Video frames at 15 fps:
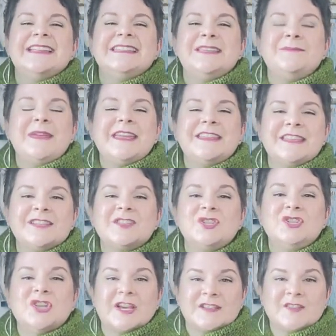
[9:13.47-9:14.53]
to make this
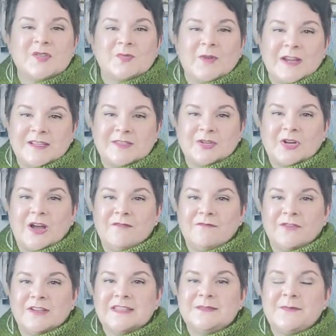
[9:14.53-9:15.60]
just the right
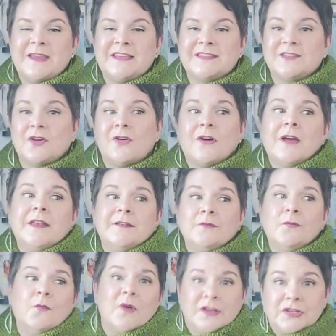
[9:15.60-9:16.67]
circumference based on
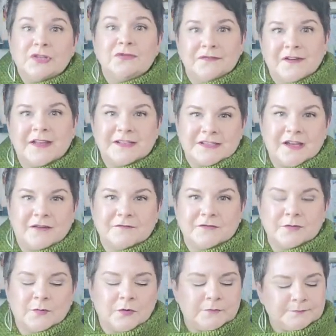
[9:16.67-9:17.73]
what you find
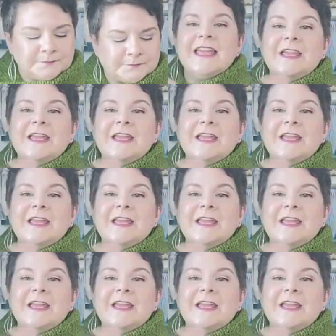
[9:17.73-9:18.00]
comfortable.